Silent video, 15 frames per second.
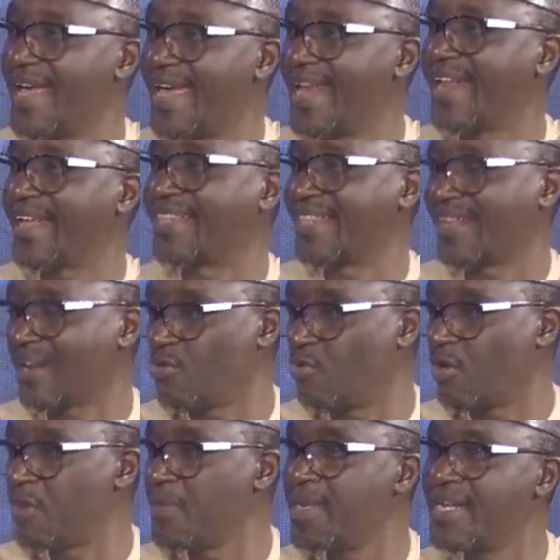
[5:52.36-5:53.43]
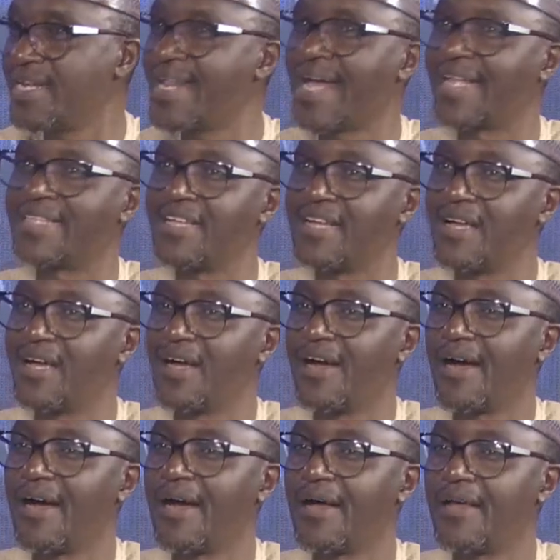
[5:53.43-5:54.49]
electoral ward, meaning that
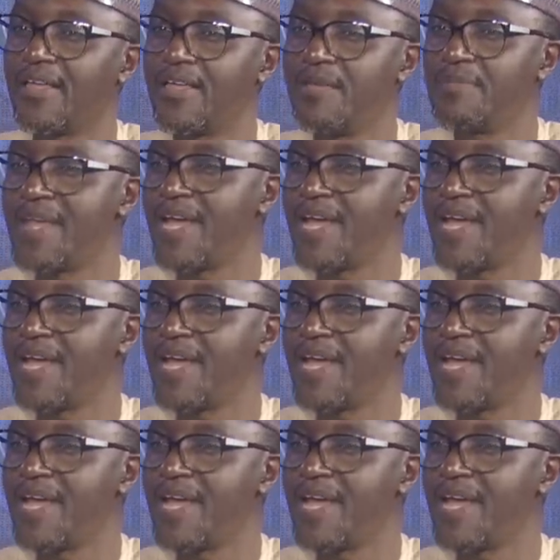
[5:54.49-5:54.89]
if